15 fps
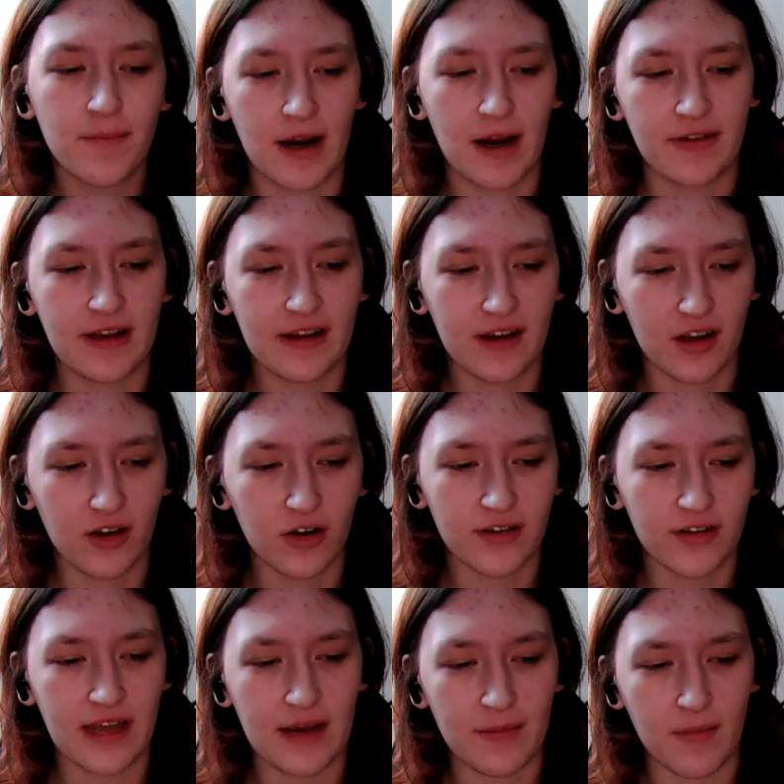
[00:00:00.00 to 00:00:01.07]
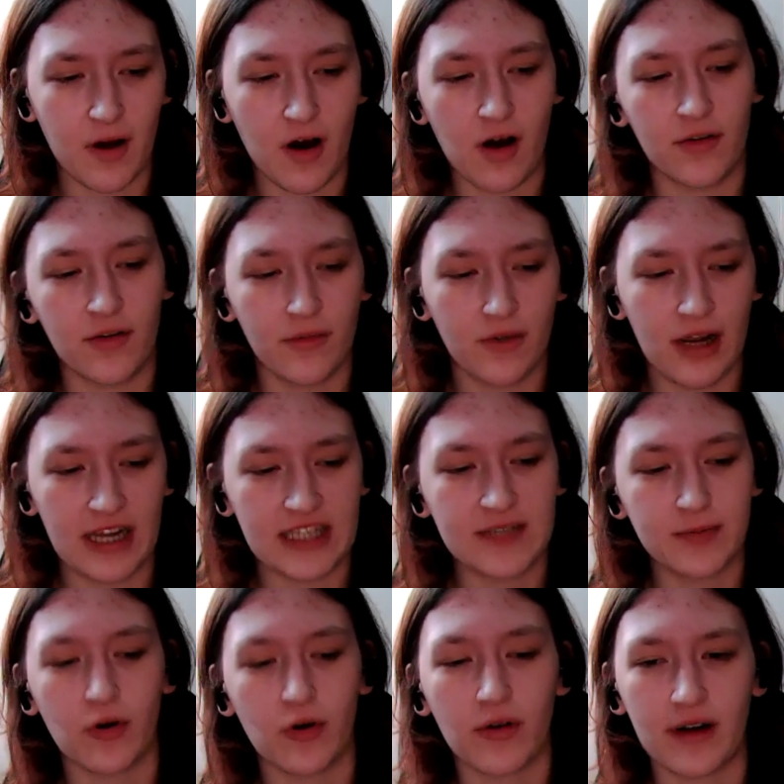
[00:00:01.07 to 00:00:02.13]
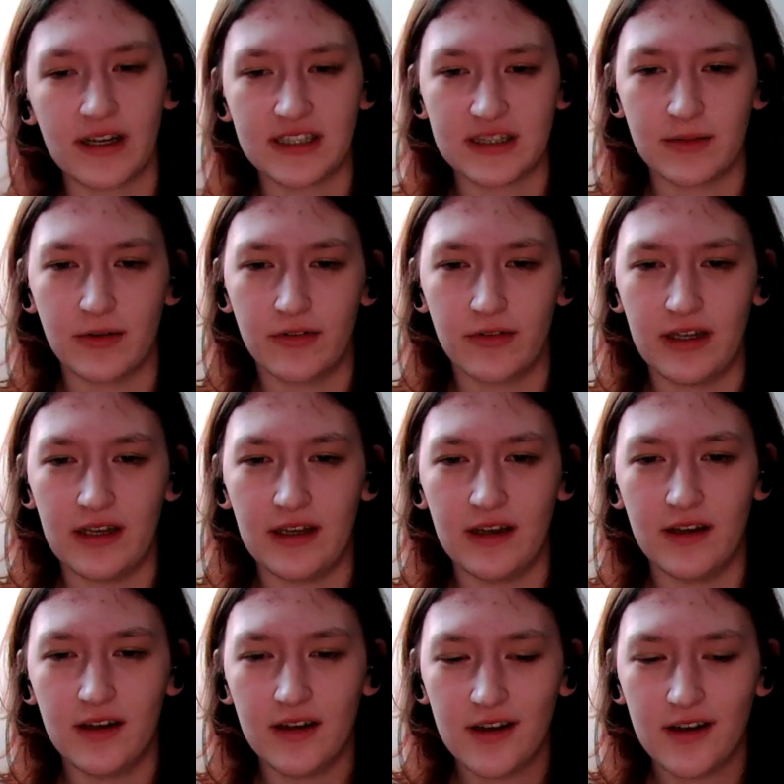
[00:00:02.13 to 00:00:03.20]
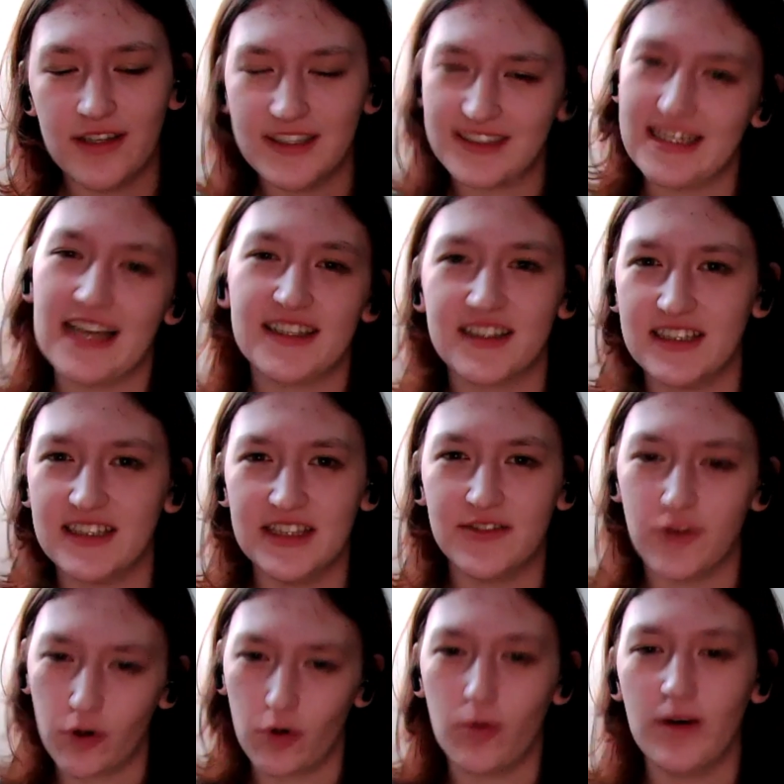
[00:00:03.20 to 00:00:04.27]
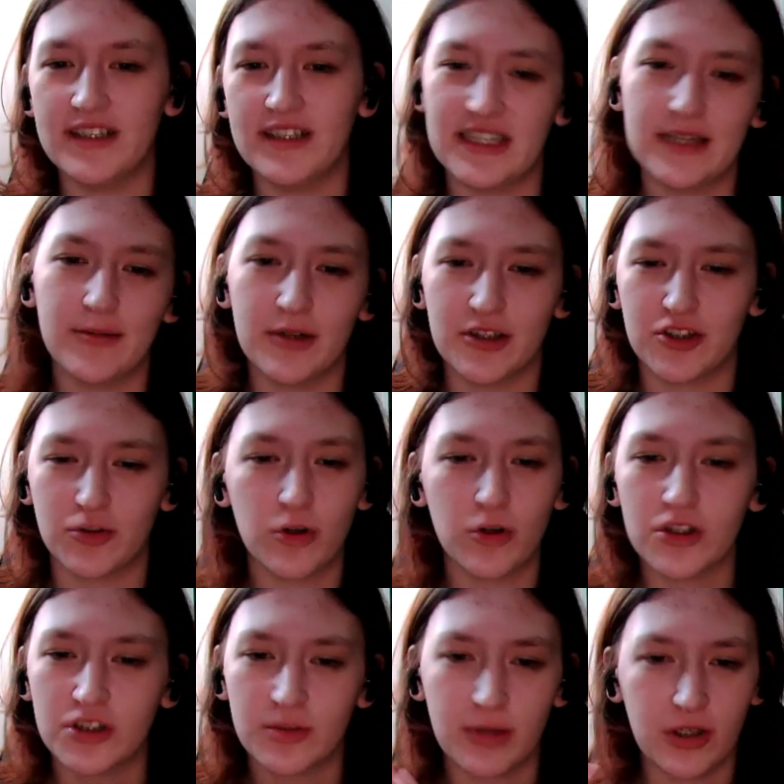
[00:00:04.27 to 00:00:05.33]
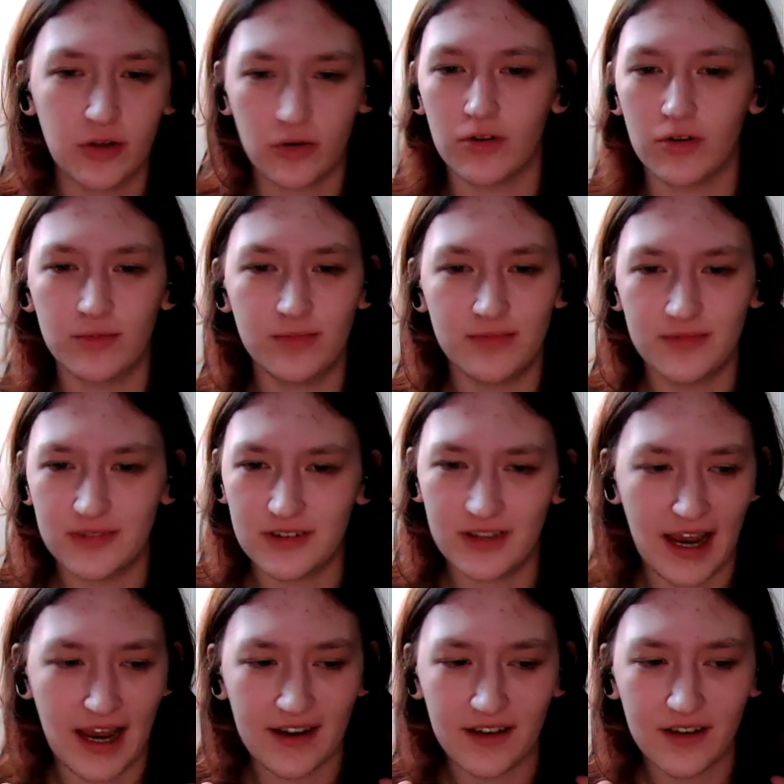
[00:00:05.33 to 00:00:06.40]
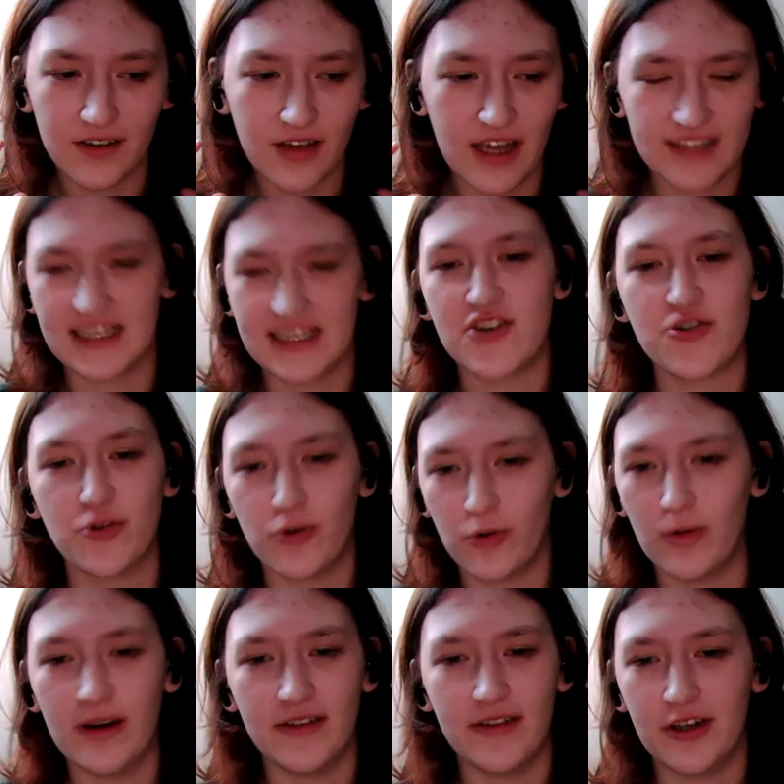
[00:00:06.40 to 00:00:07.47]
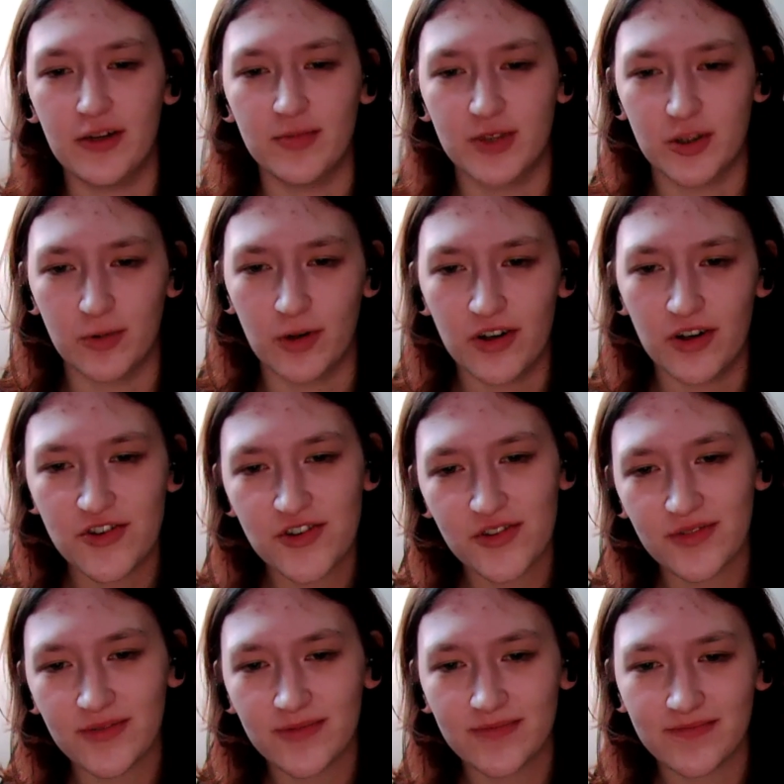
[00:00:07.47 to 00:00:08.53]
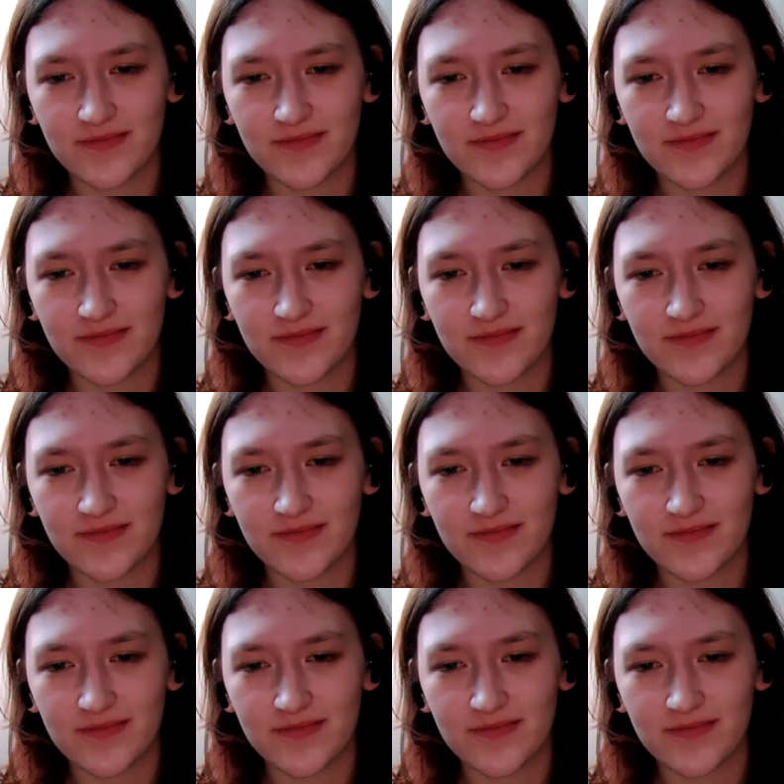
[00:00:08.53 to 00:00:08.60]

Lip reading: But I think a lot of them aren't exploring some of the necessities for queer cinema. So what are some of your like essential queer films to watch?